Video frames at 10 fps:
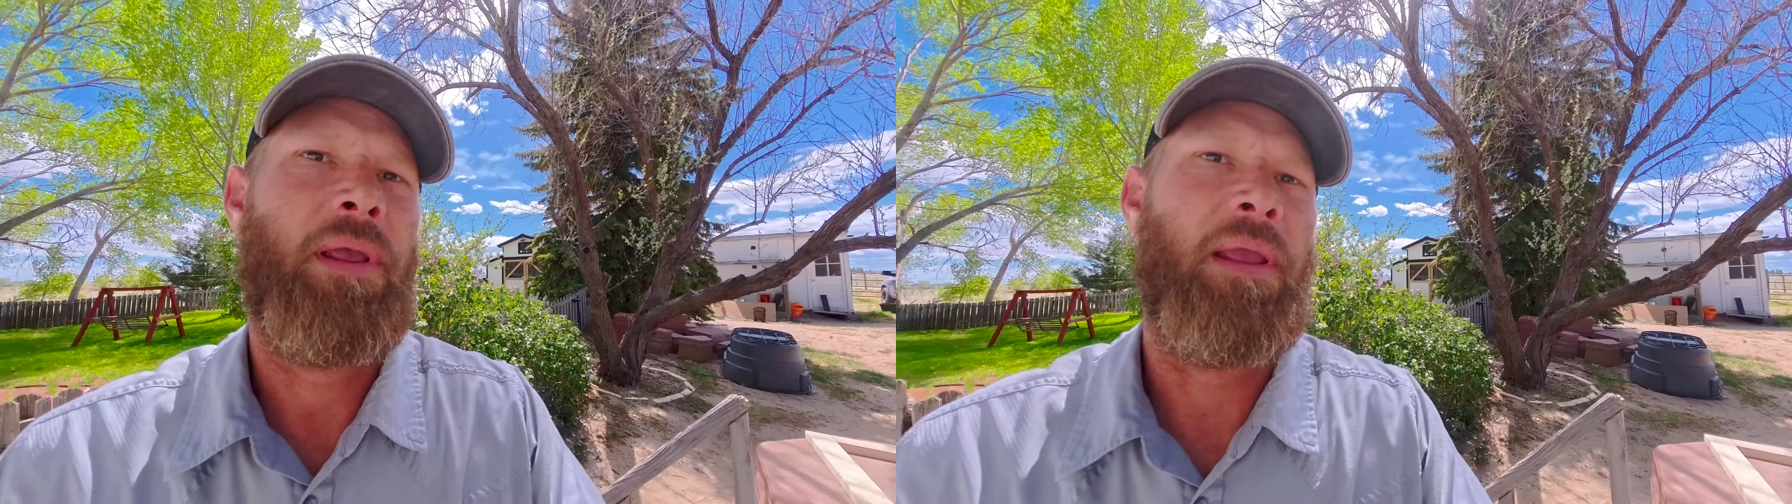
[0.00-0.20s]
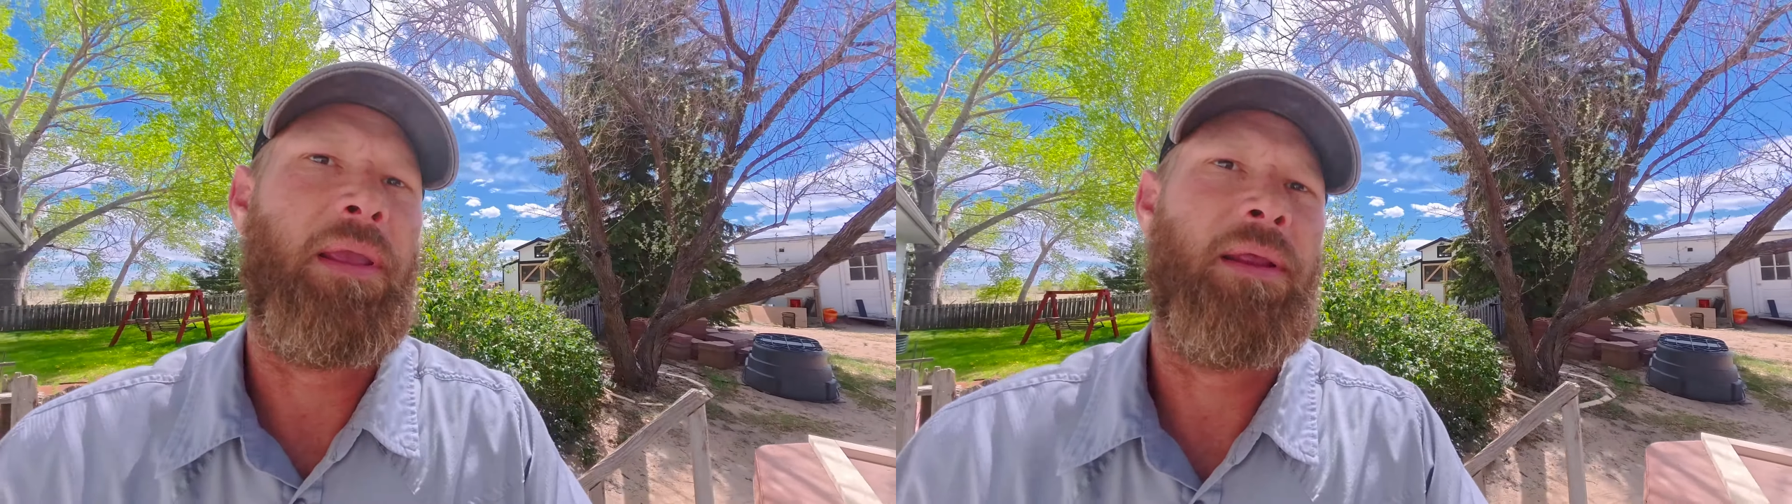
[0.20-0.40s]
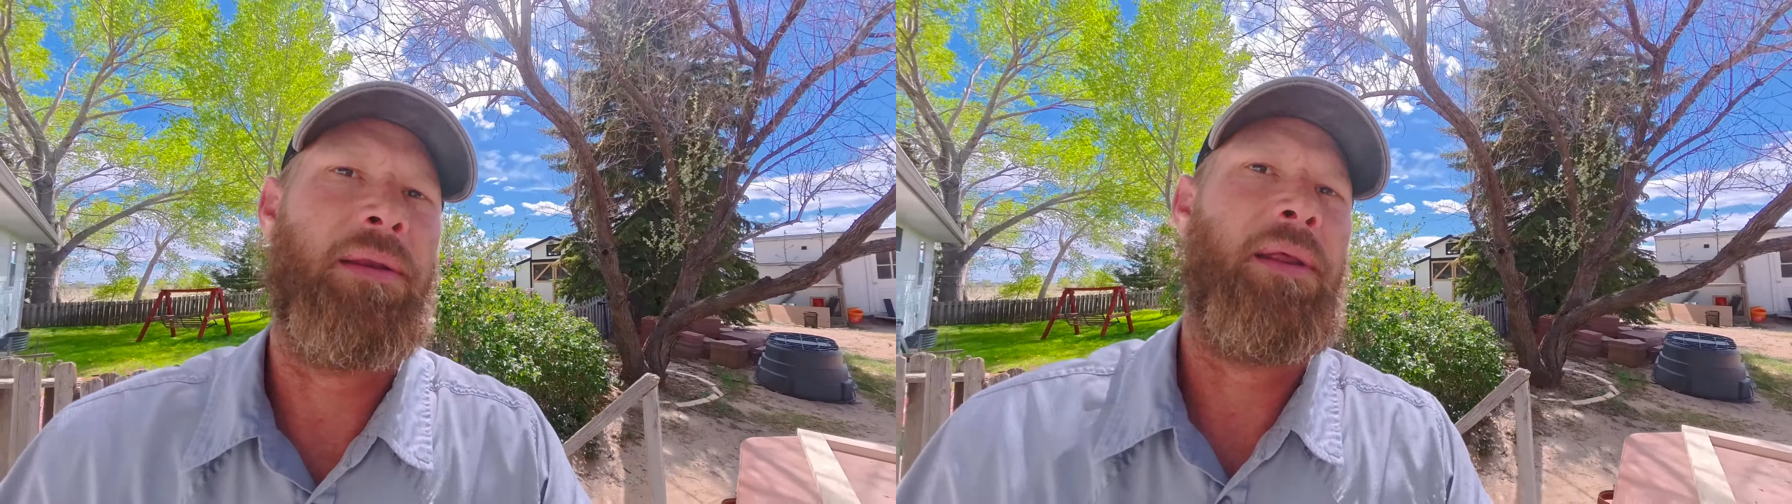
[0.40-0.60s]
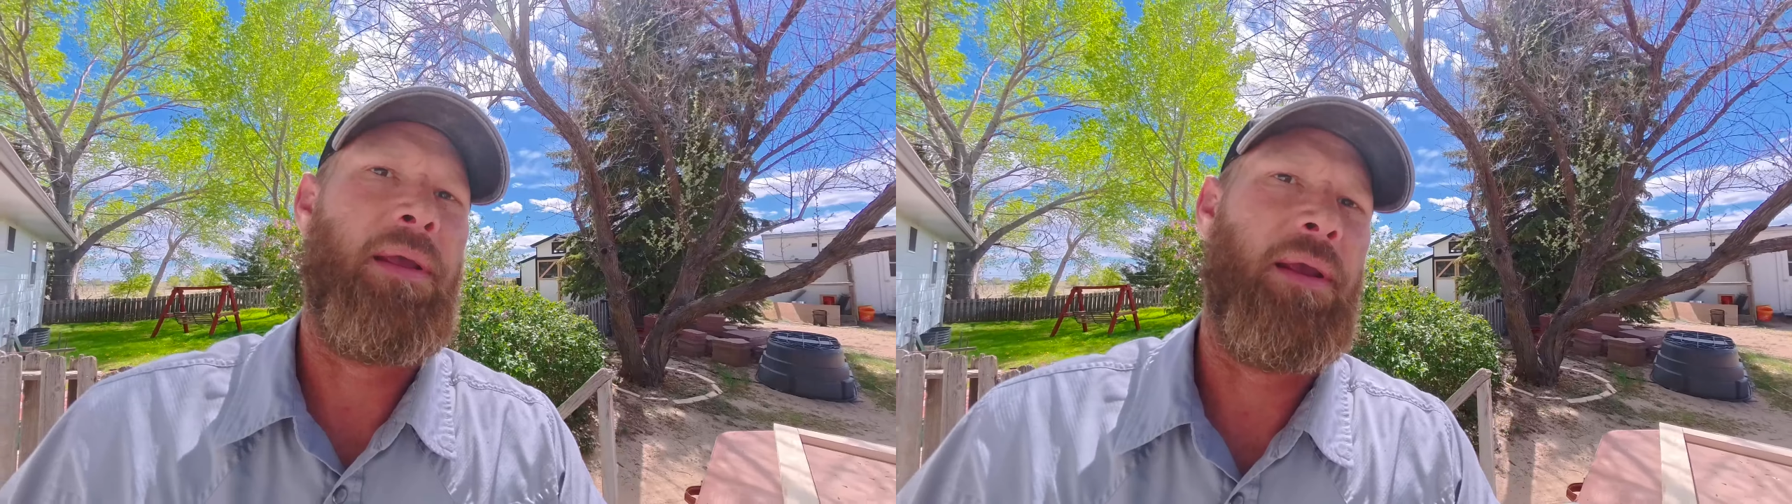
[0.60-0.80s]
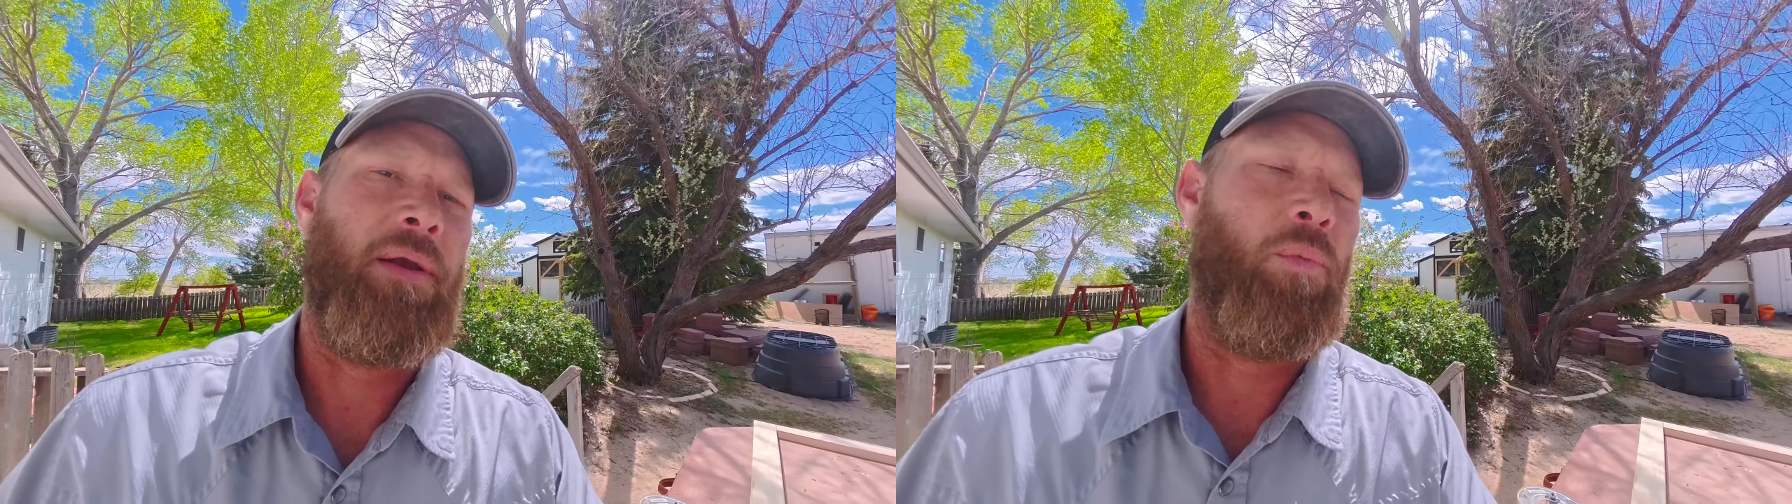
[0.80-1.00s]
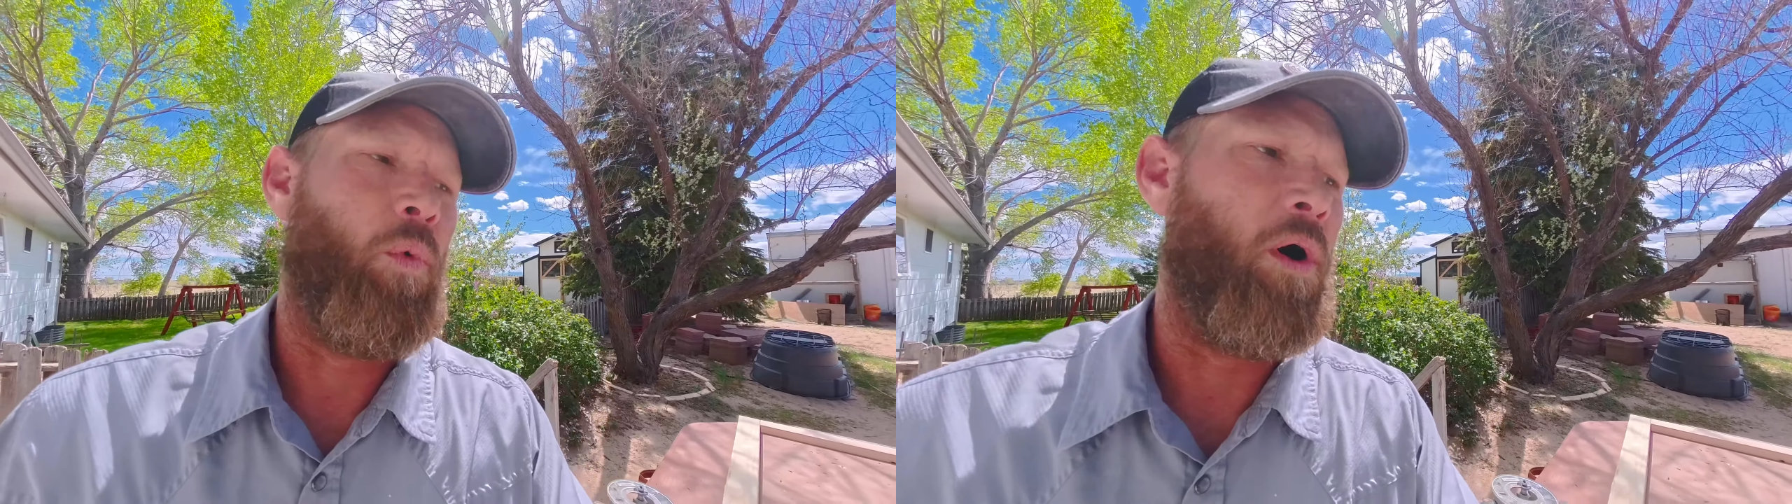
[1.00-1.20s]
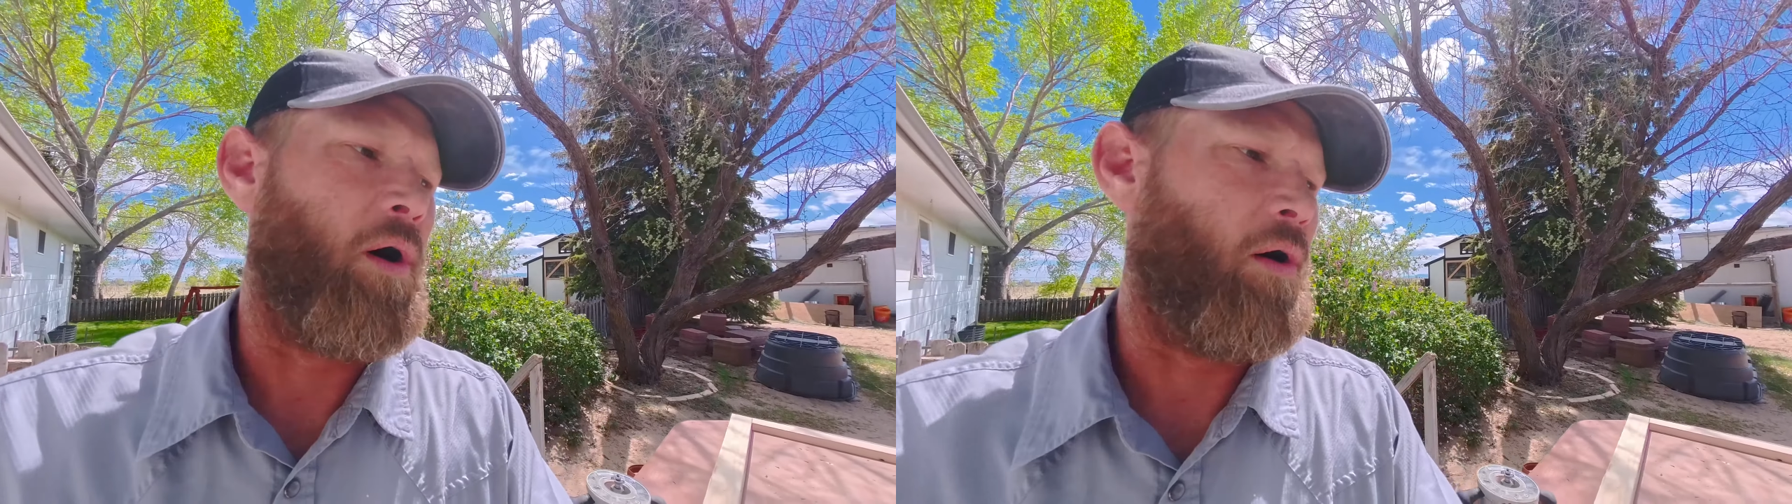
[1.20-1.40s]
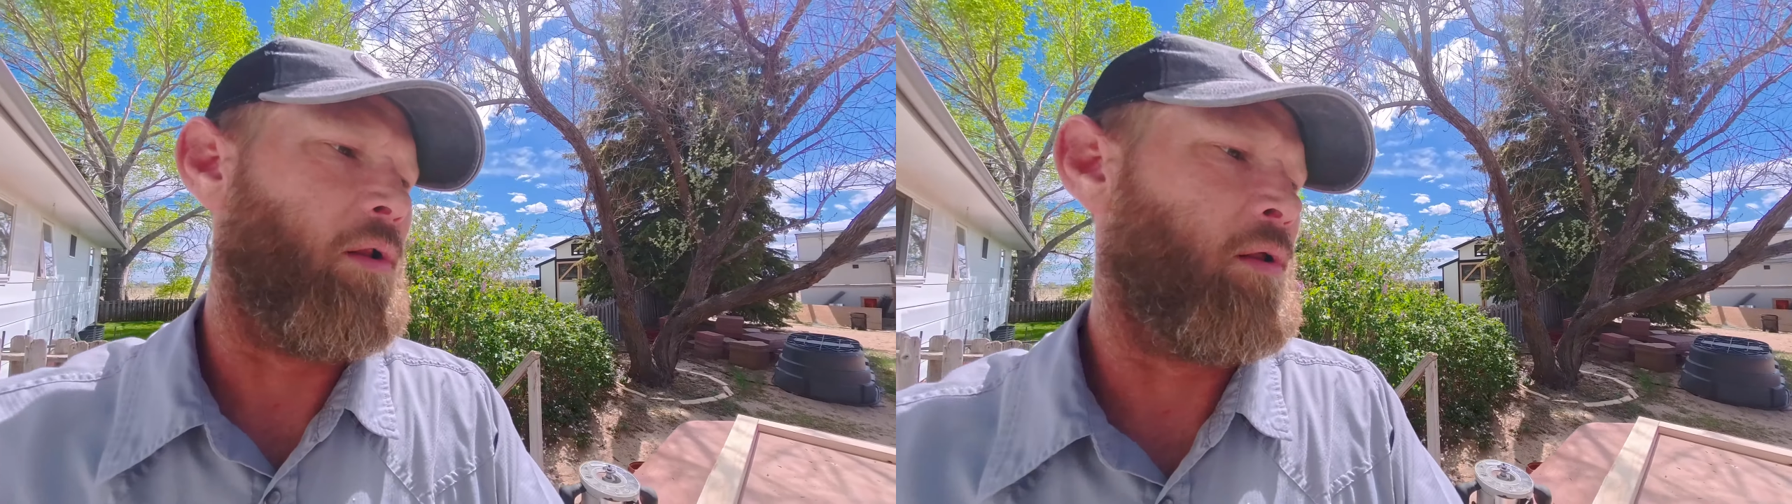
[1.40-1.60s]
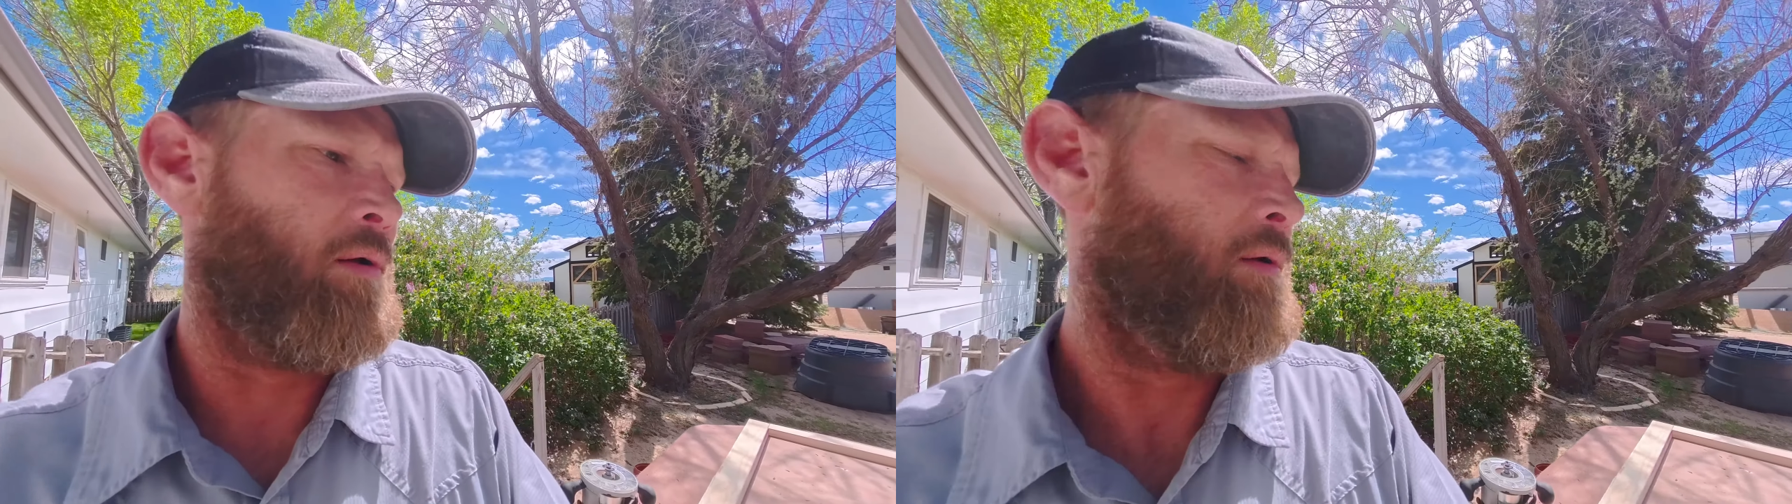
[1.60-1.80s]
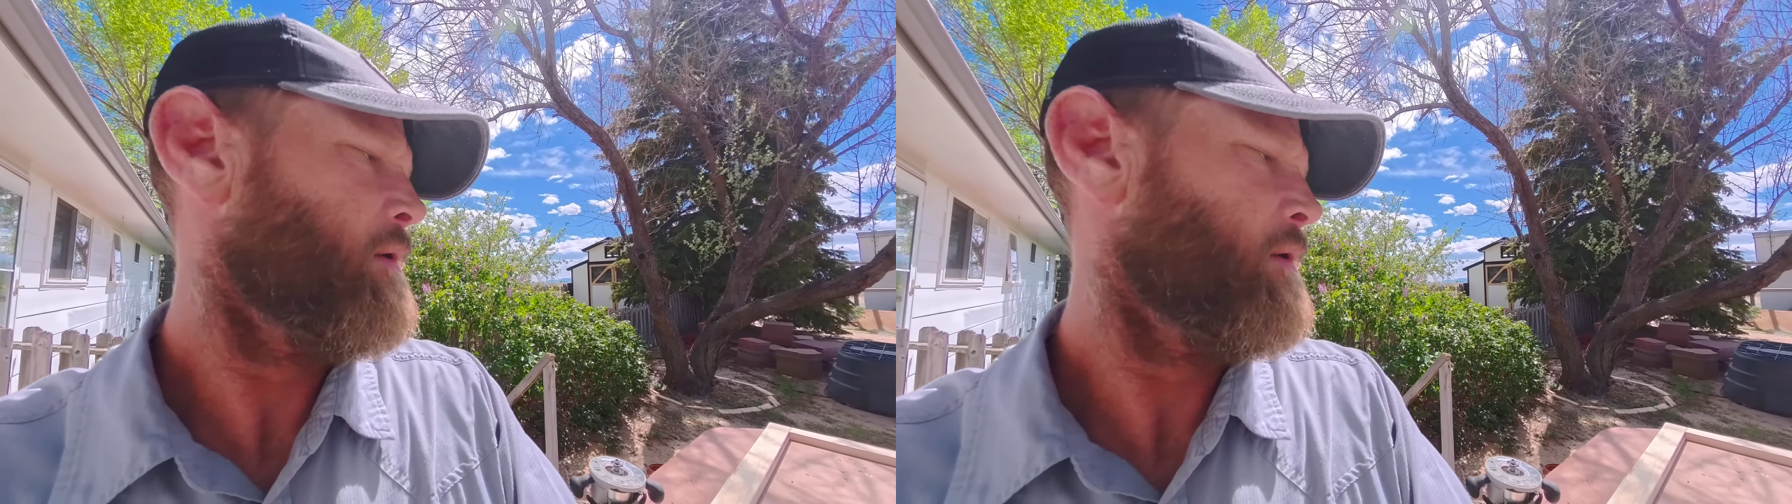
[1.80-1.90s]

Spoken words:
and a wall,